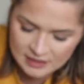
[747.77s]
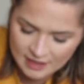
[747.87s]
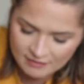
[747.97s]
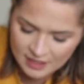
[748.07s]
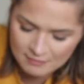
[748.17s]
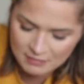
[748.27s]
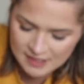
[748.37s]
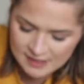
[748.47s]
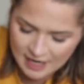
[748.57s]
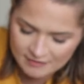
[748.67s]
Definite
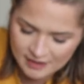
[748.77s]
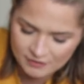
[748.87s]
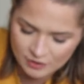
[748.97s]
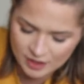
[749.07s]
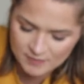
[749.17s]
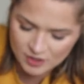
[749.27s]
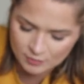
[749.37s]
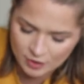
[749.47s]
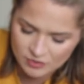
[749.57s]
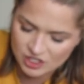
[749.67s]
must-have if your lips
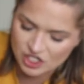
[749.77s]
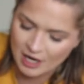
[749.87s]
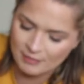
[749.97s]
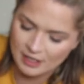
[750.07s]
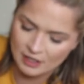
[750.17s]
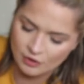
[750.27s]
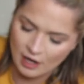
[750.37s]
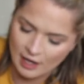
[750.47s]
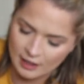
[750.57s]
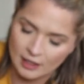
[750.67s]
are prone to chapping and
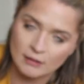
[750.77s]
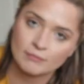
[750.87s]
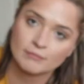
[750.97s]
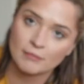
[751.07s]
cracking.